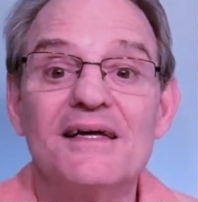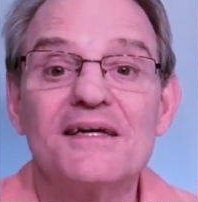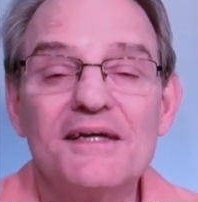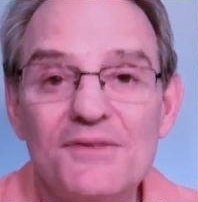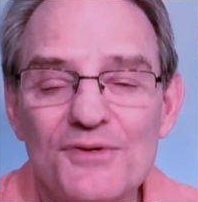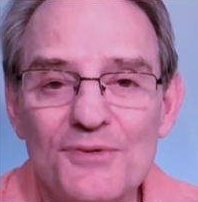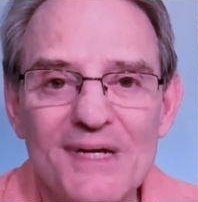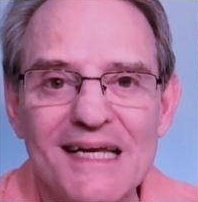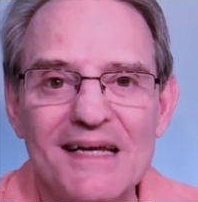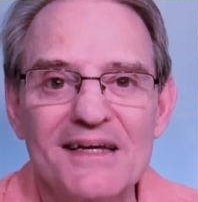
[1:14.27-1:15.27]
Keith
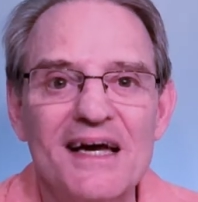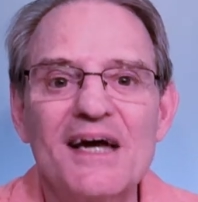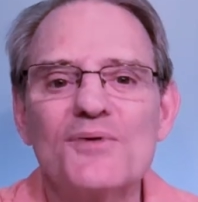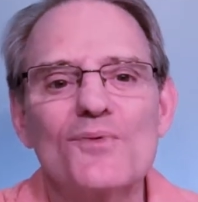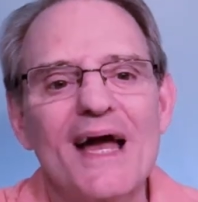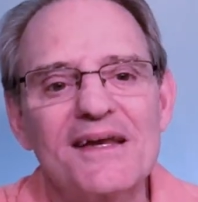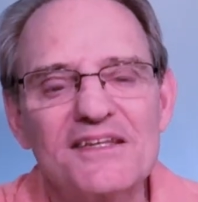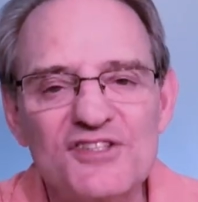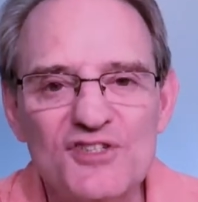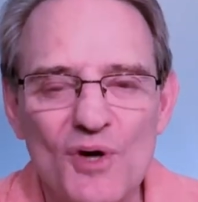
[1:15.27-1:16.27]
Green and Randy
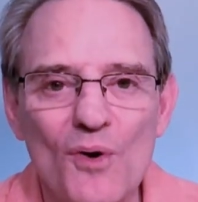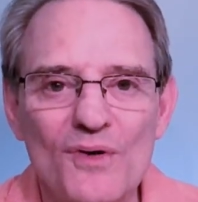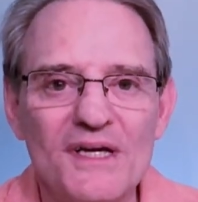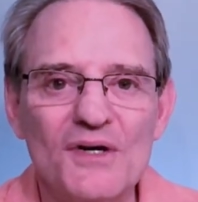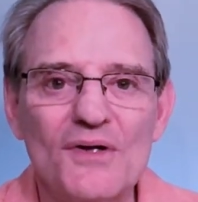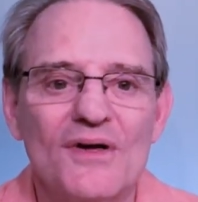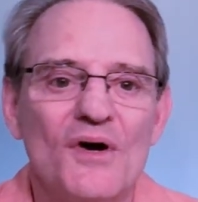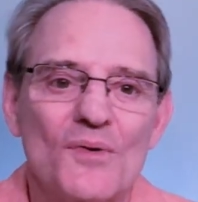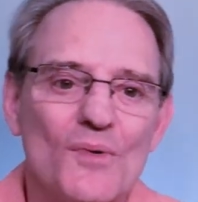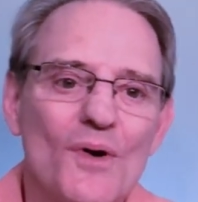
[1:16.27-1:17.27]
Stonehill
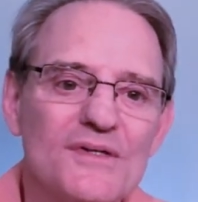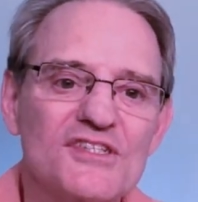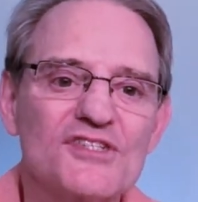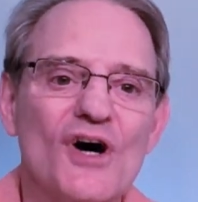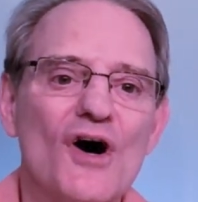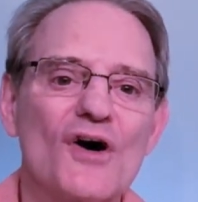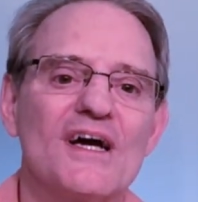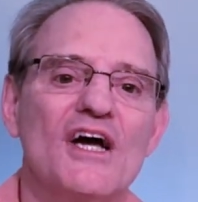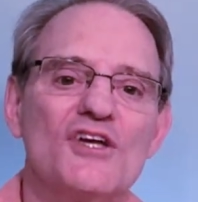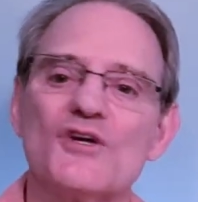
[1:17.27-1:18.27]
wrote a song,
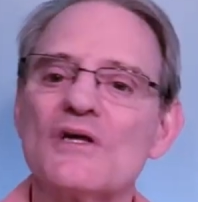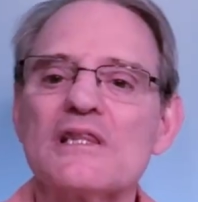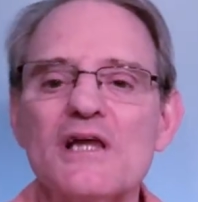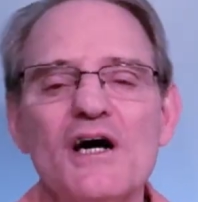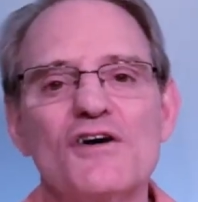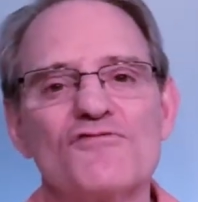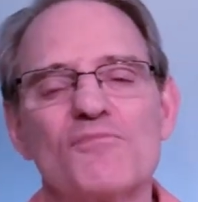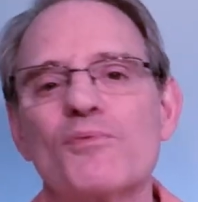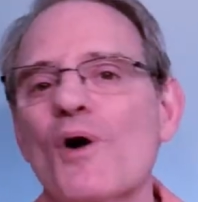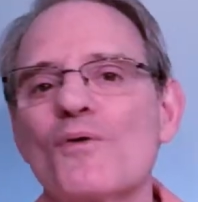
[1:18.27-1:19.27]
Your Love
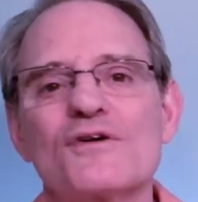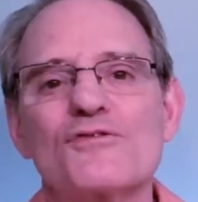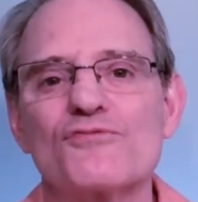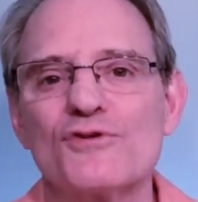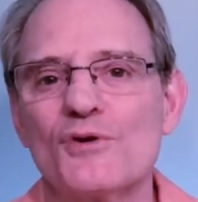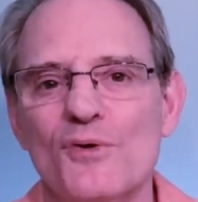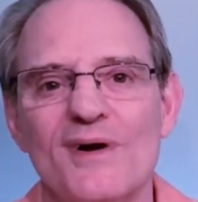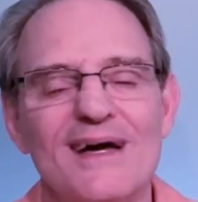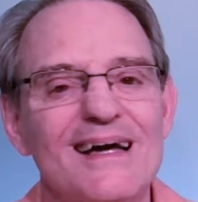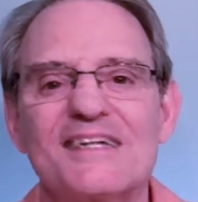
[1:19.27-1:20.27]
Broke Through,
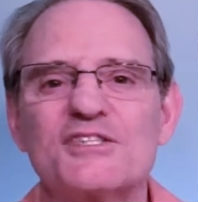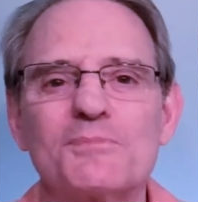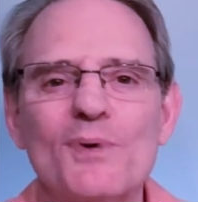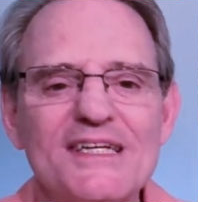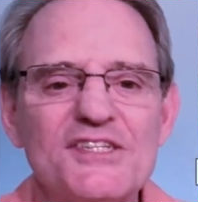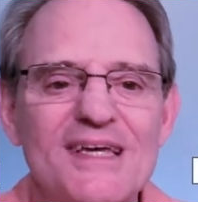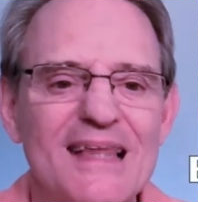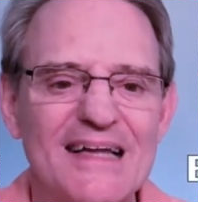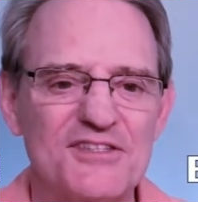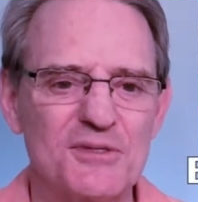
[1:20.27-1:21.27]
expressing
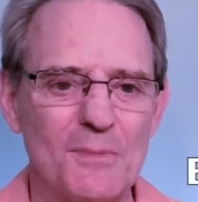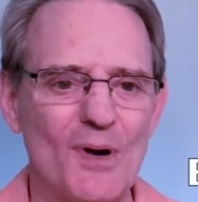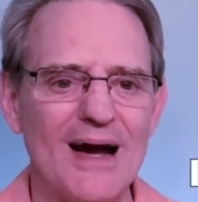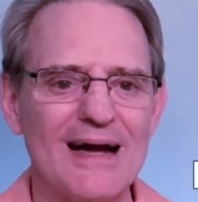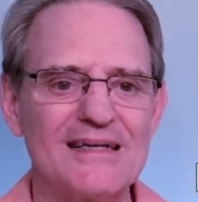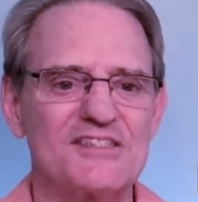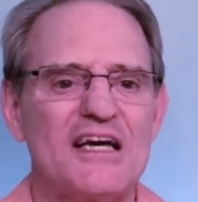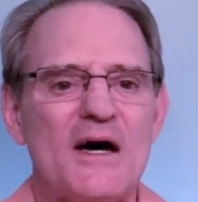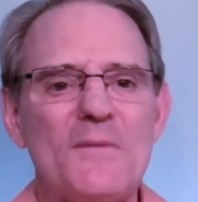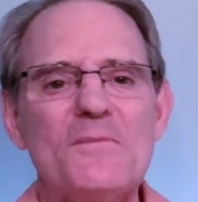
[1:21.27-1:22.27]
that surprise,
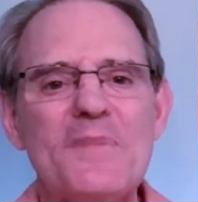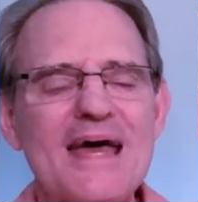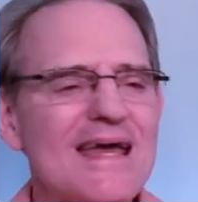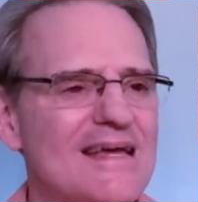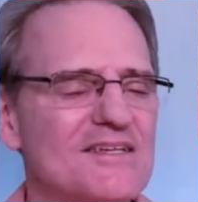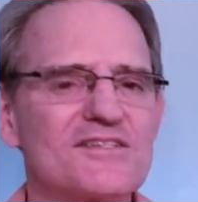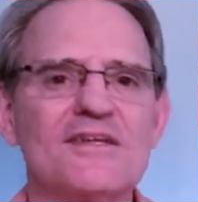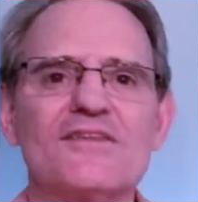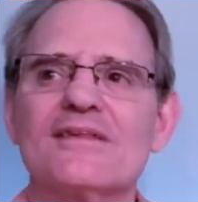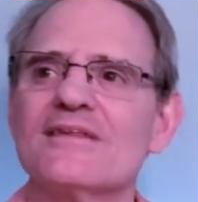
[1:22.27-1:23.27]
amazed
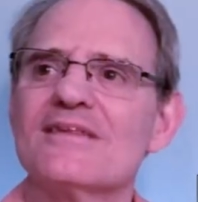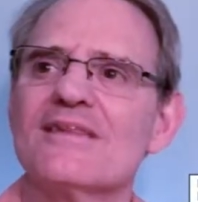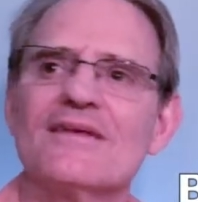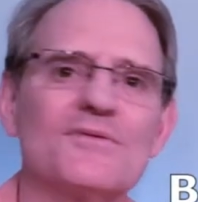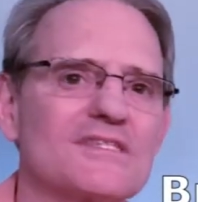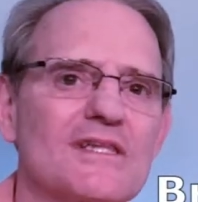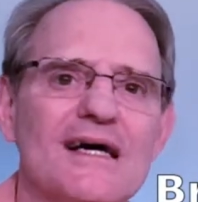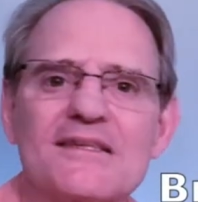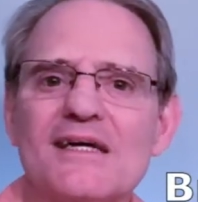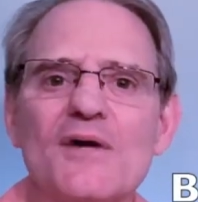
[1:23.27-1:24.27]
that it was
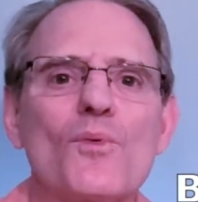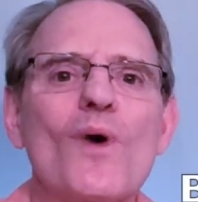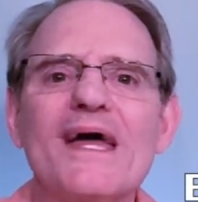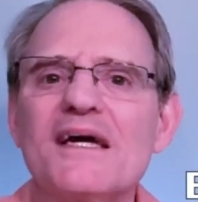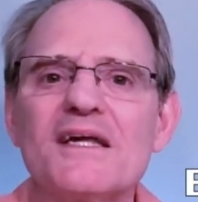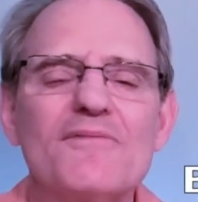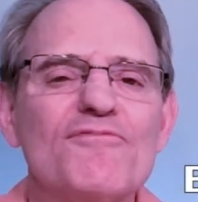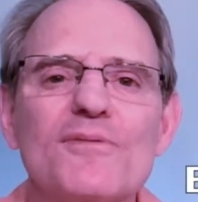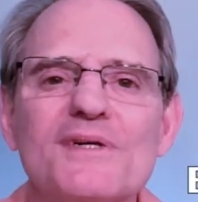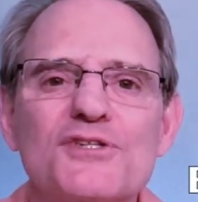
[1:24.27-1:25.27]
like they had waken up
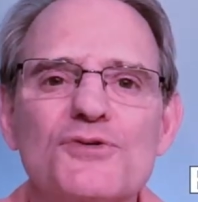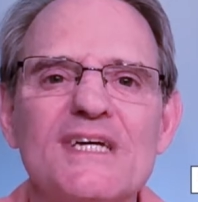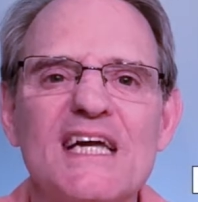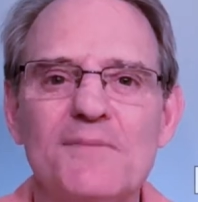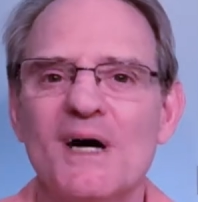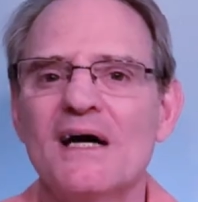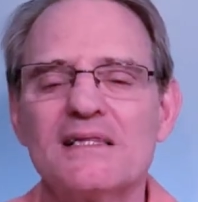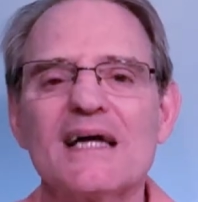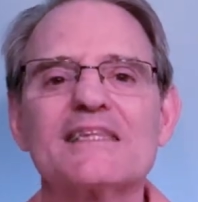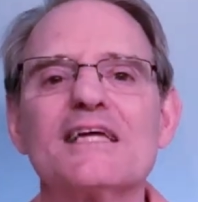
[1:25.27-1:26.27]
from a dream,
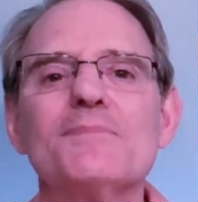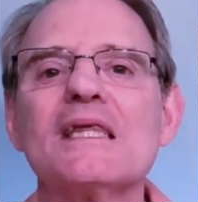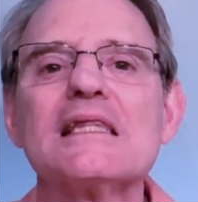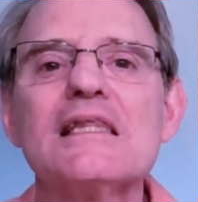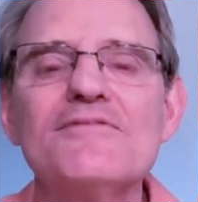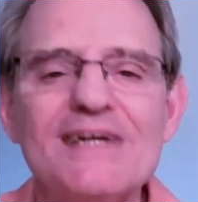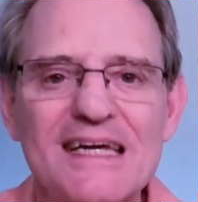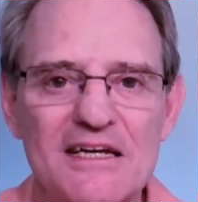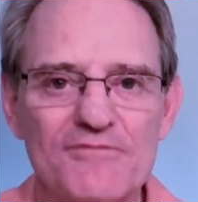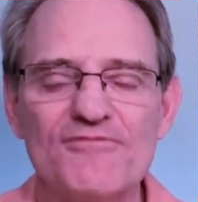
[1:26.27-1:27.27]
like they'd been living
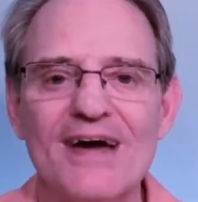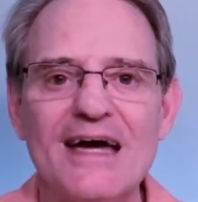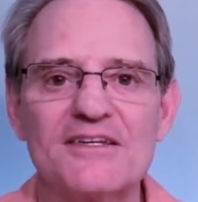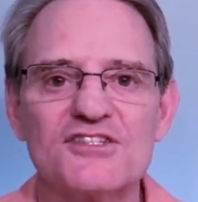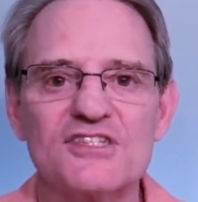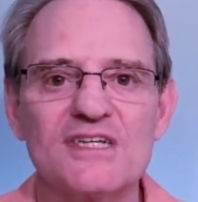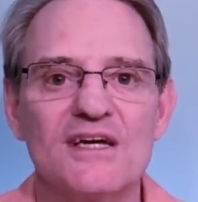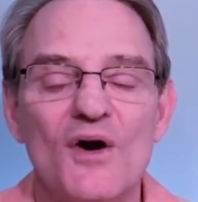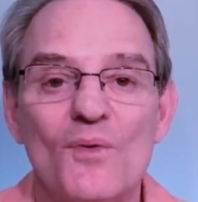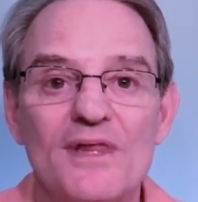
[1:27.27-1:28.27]
in a
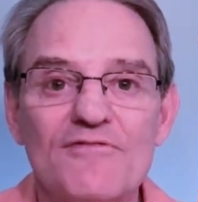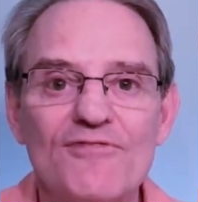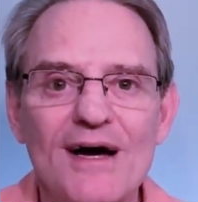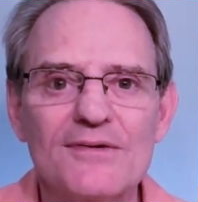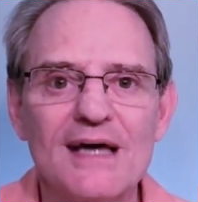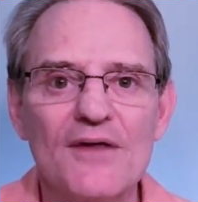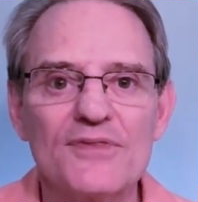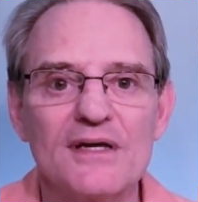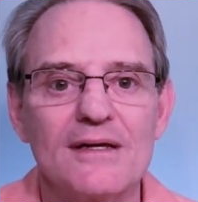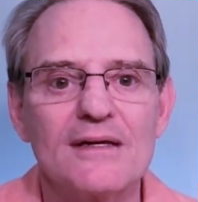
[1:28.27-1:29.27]
fantasy when they found out
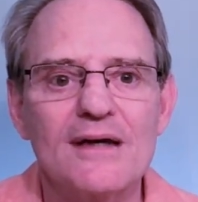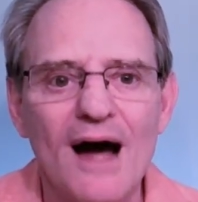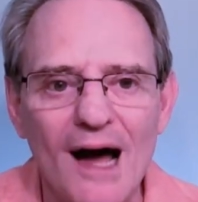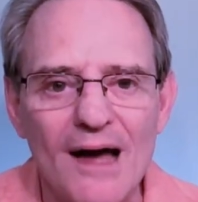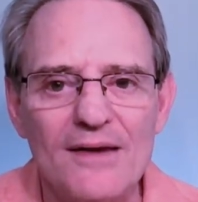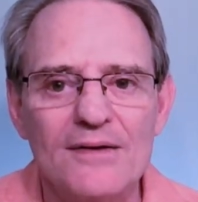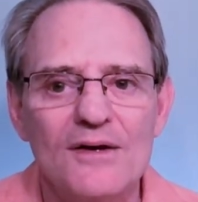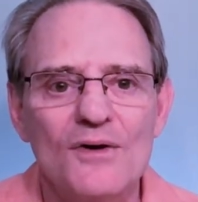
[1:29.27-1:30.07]
that God